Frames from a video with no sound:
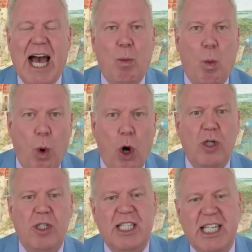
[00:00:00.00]
And
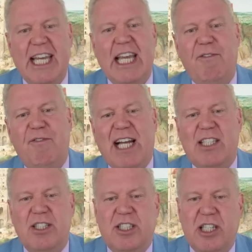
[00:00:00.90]
what key
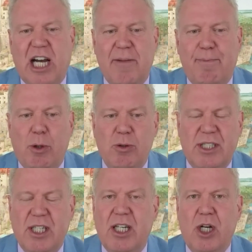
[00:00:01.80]
factors could either
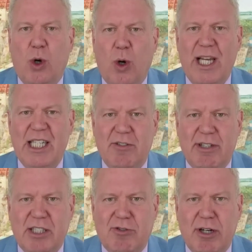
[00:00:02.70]
bolster or hinder
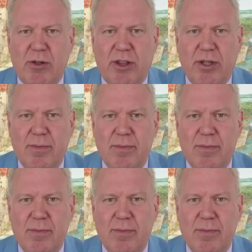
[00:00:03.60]
its growth?